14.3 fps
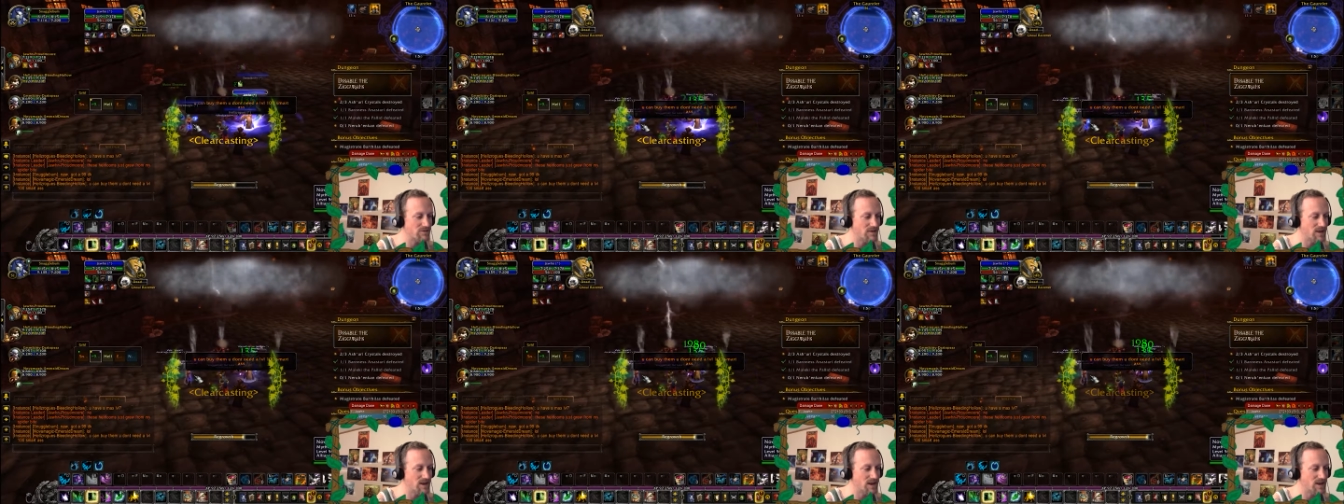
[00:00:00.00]

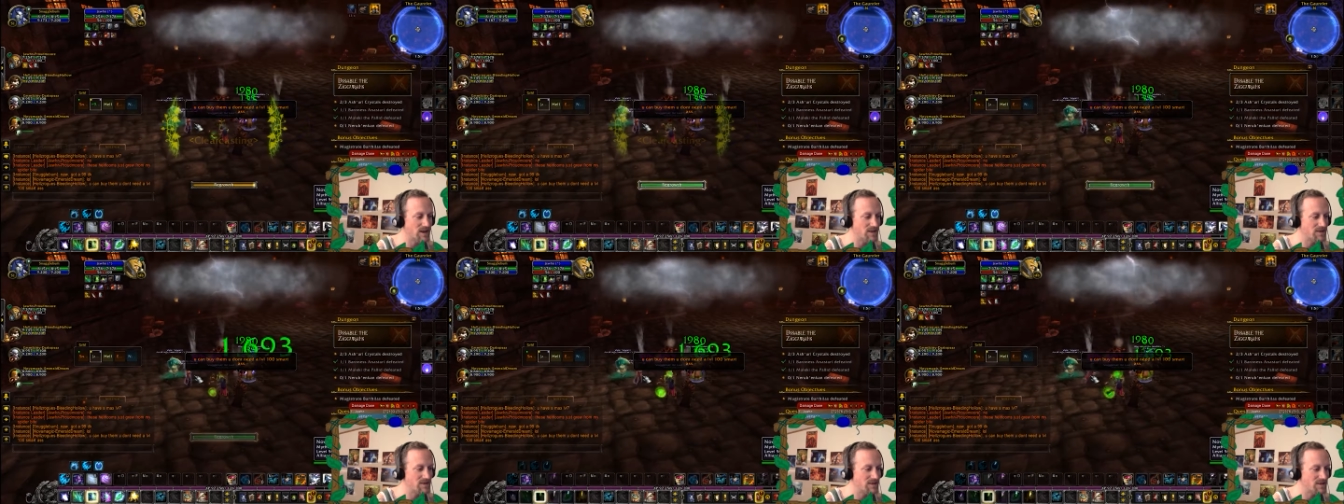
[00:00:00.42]
Uh,
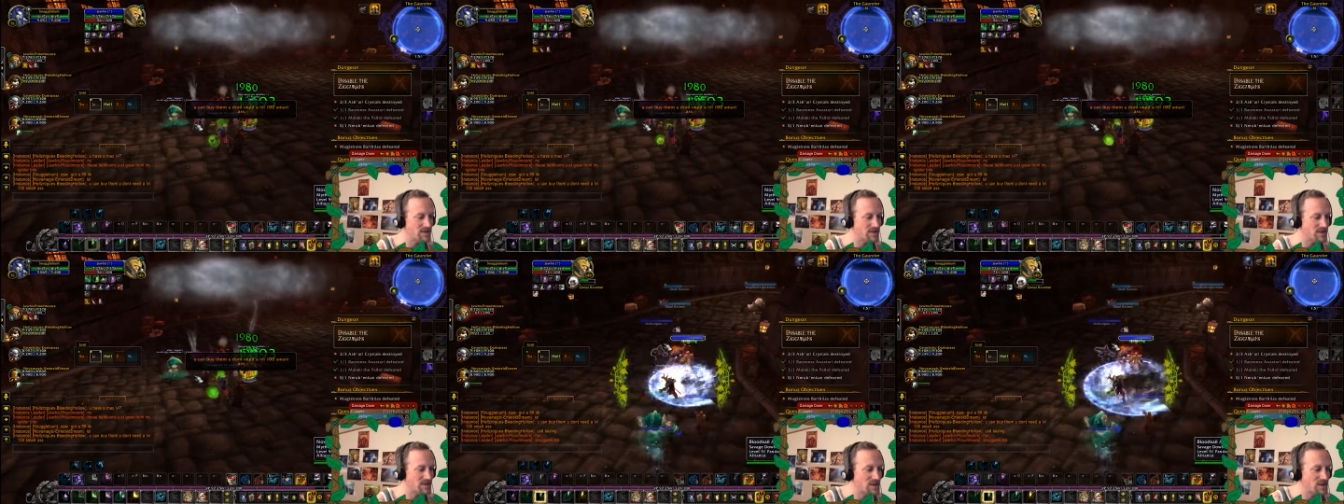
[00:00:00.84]

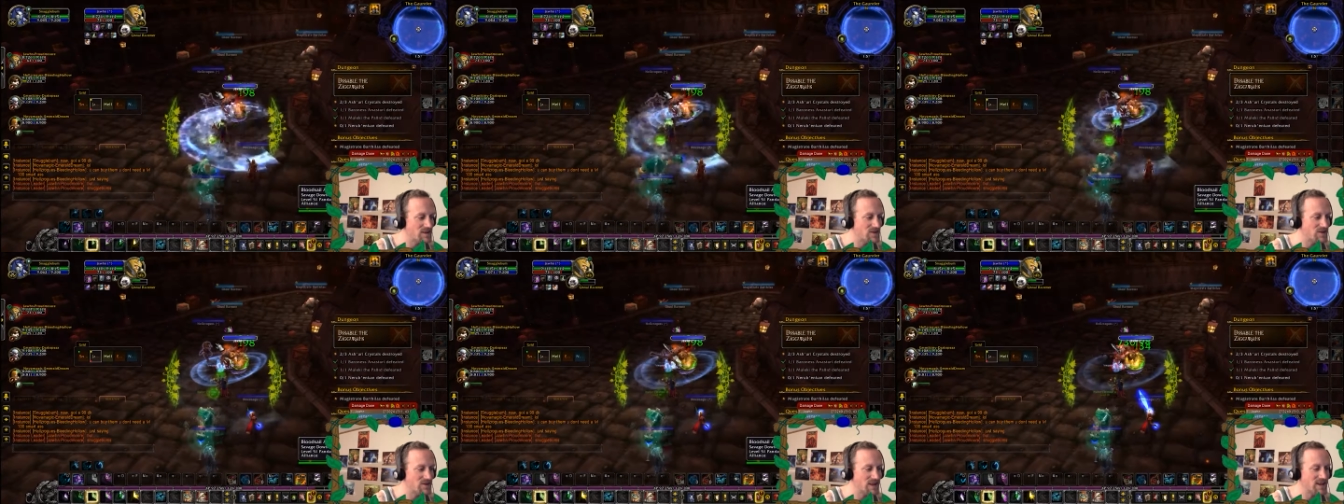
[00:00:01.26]

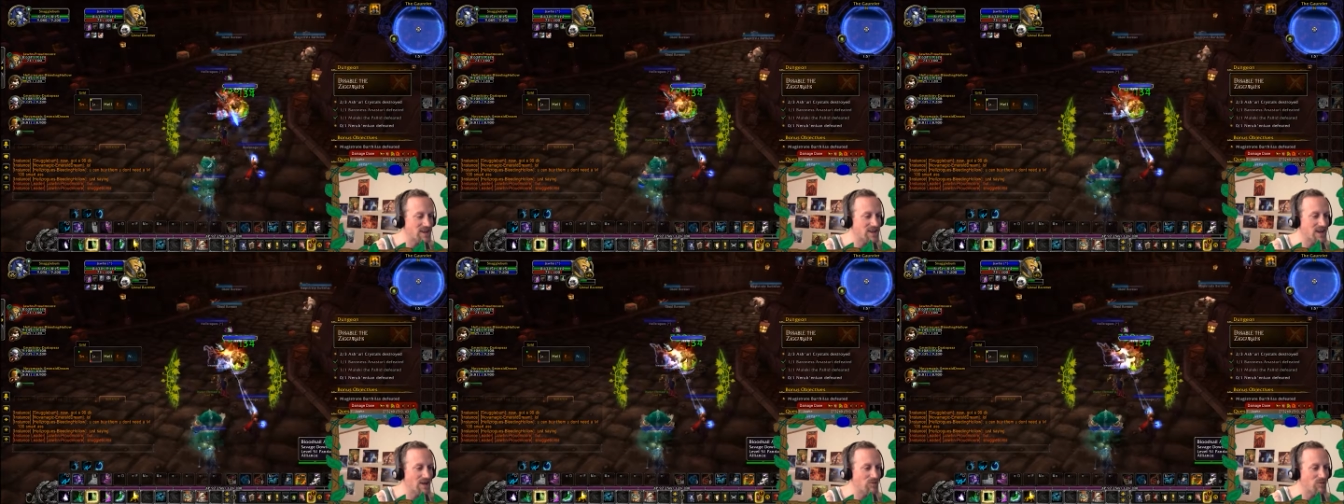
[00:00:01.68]
Dude, I
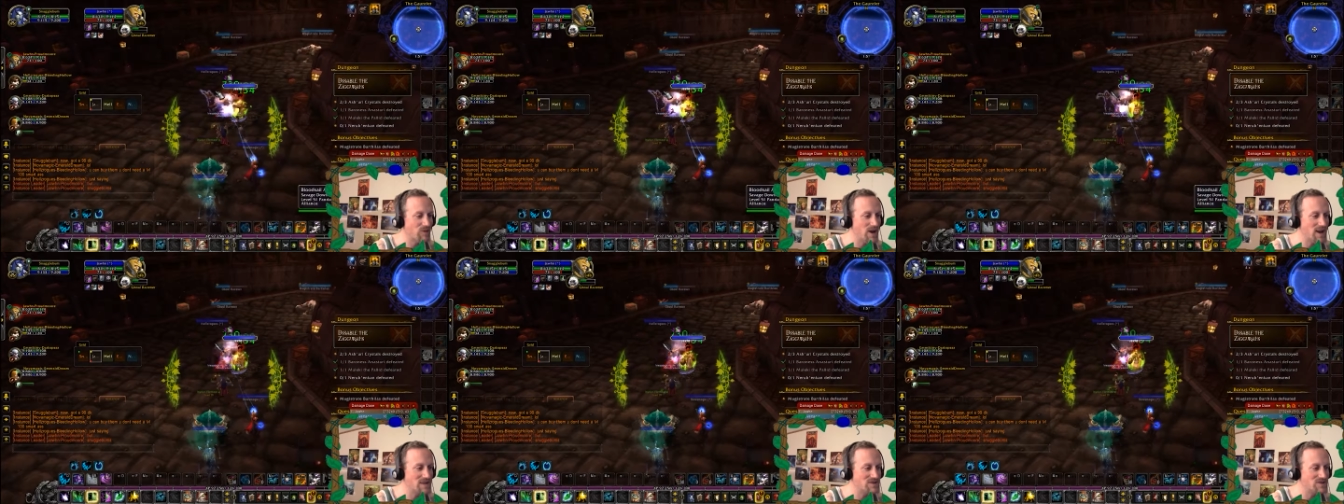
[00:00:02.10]
cannot
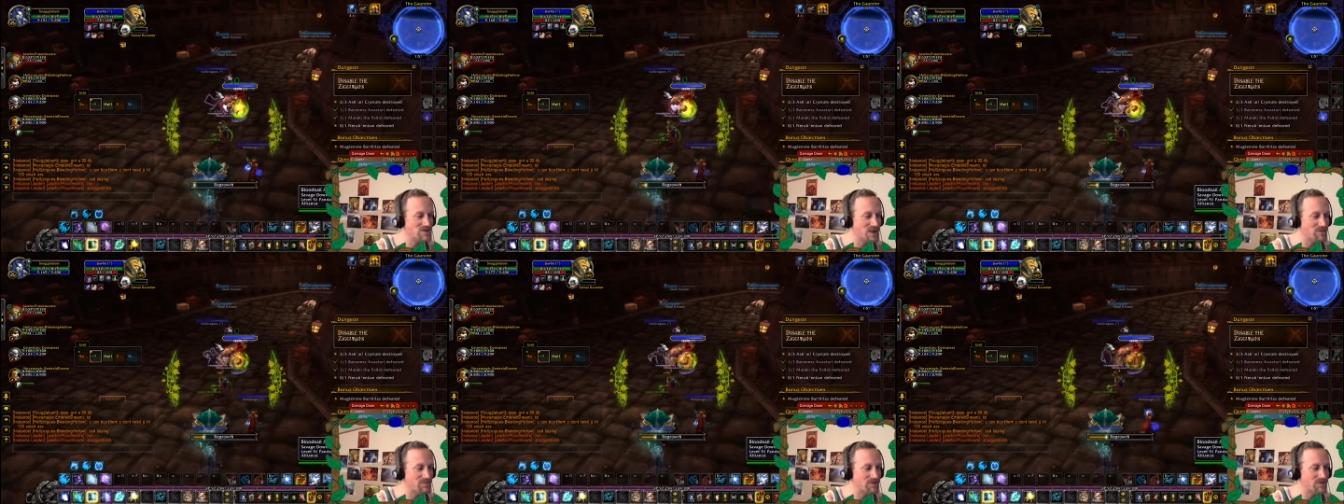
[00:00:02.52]
wait to
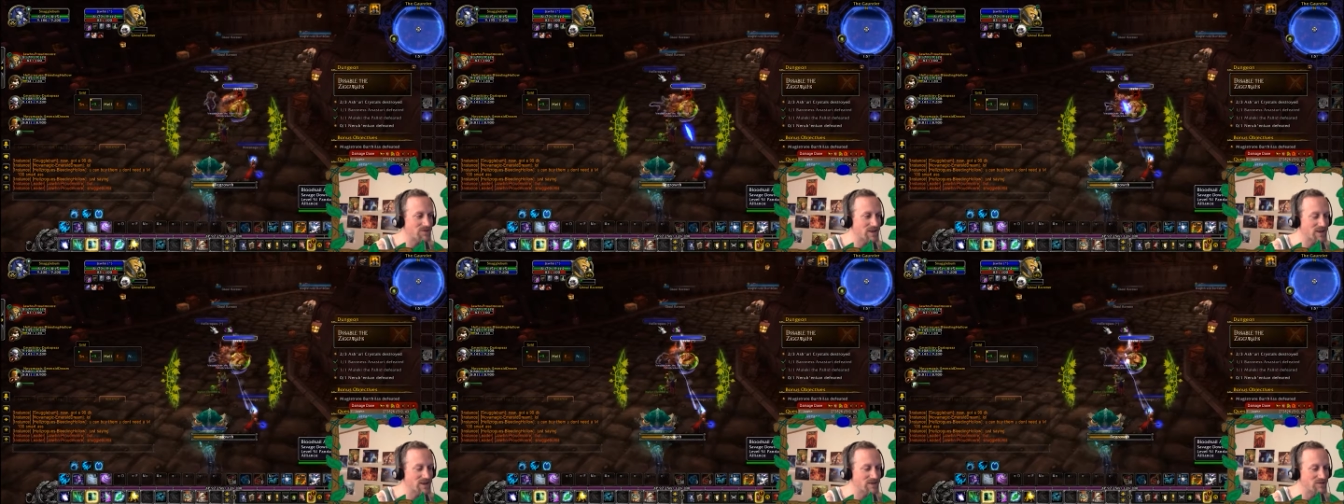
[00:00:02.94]
drop this
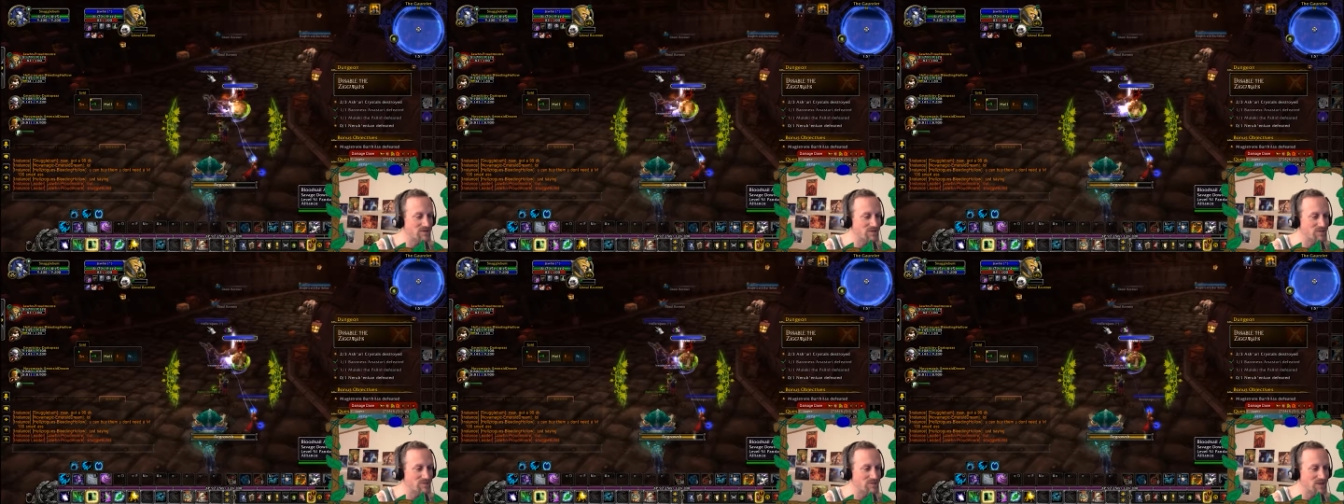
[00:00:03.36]
fucking
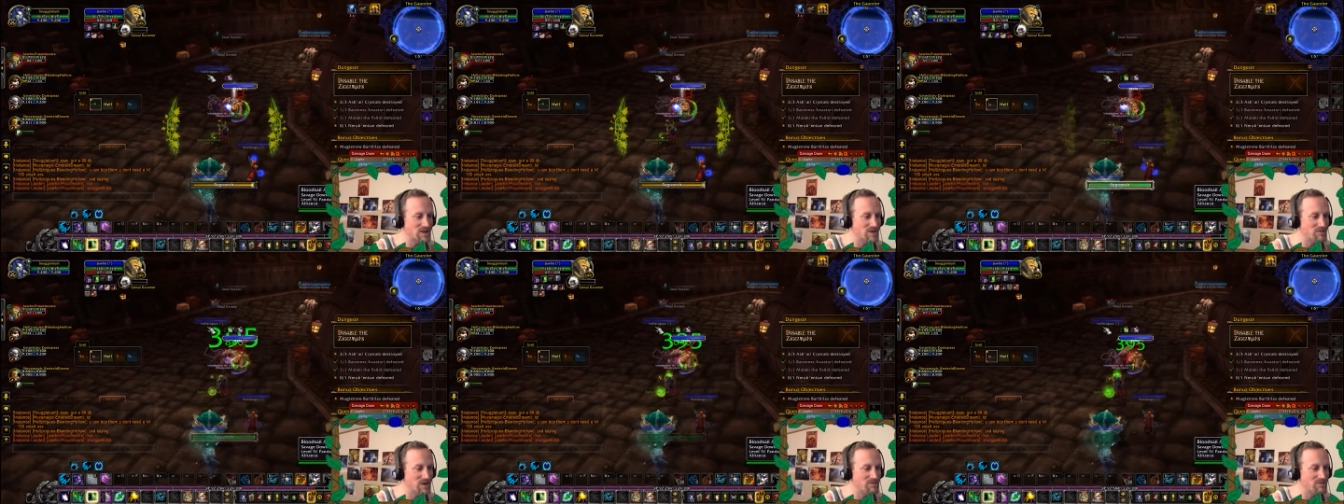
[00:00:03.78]
group and get
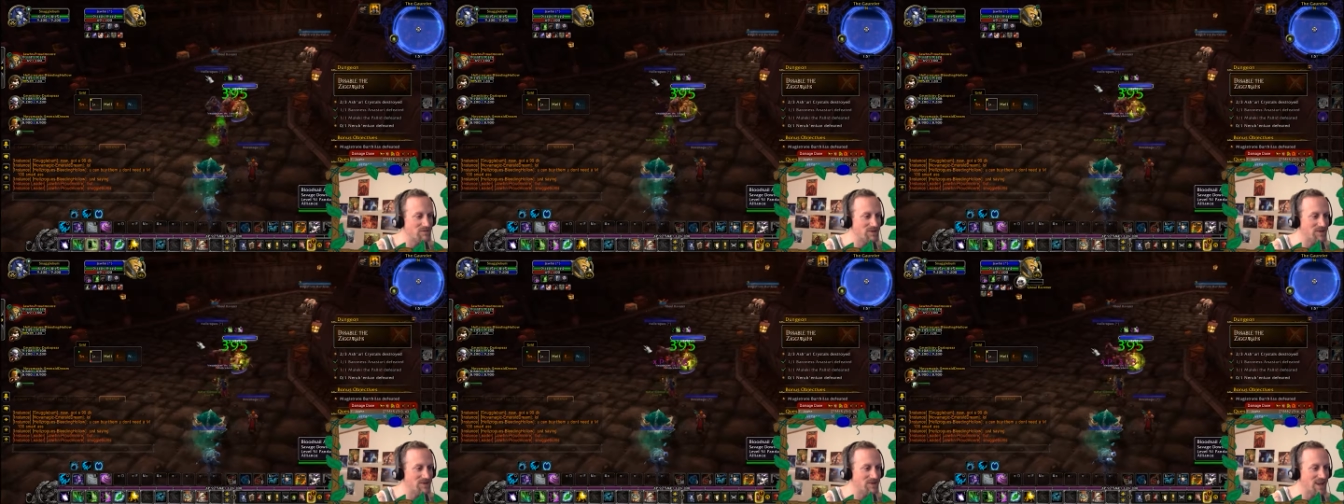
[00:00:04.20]
away from
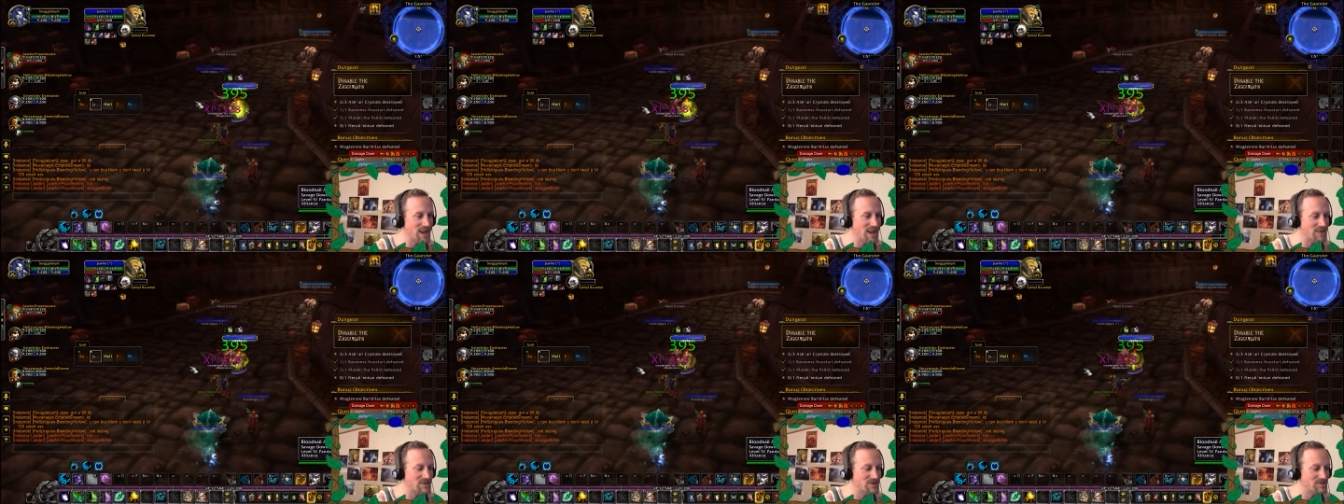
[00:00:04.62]
this
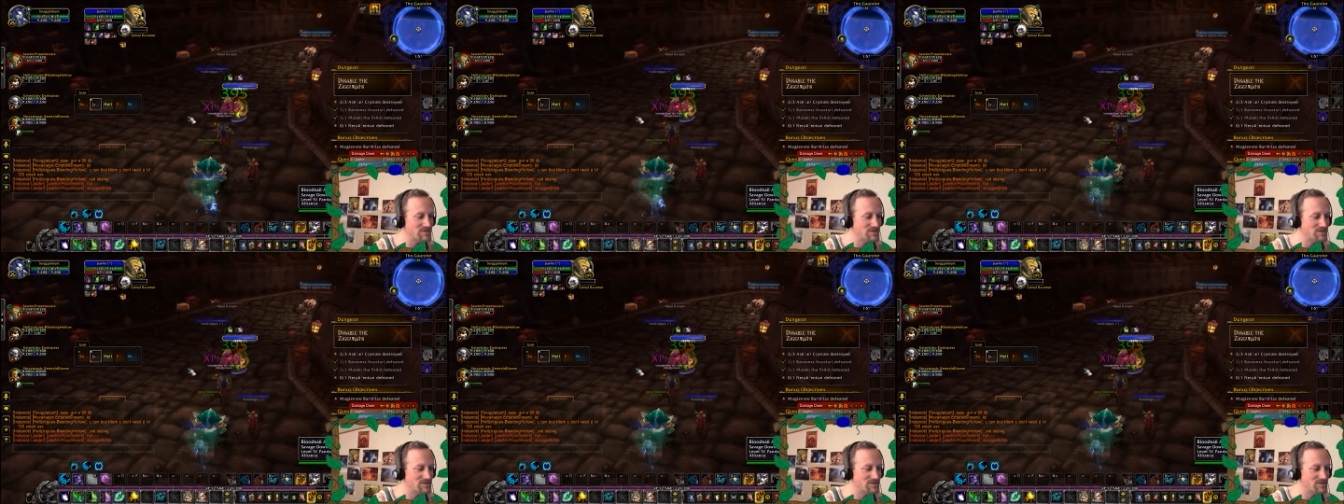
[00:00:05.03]
tank, dude.